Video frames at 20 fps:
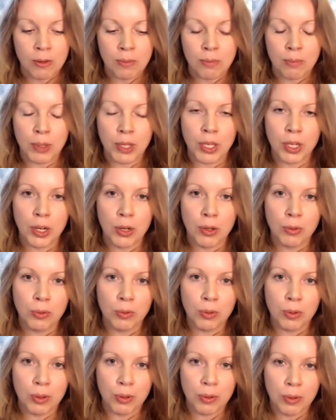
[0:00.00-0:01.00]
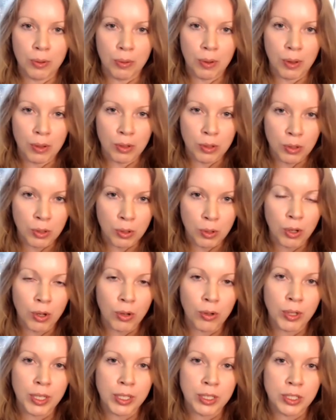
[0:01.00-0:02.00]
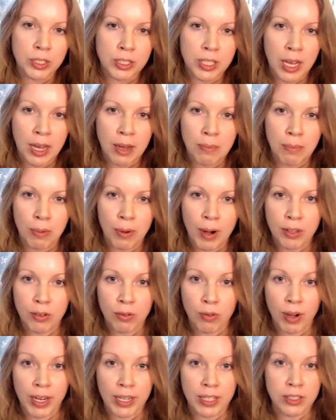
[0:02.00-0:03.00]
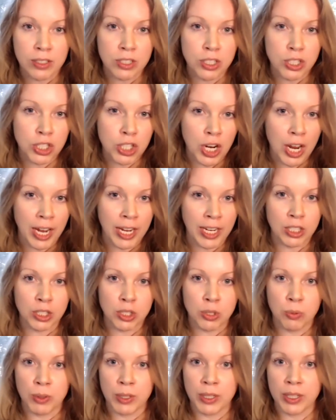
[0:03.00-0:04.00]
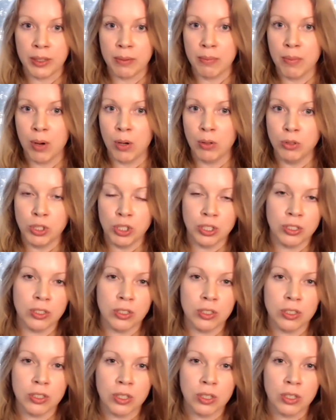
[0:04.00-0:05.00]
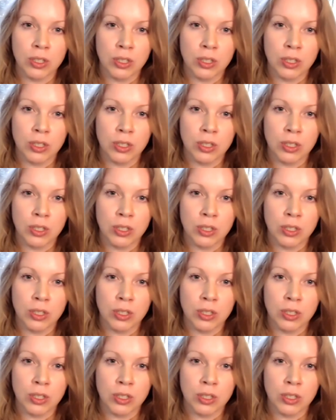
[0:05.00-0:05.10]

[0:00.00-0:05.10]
But you know, not only does our breath rate change with emotions,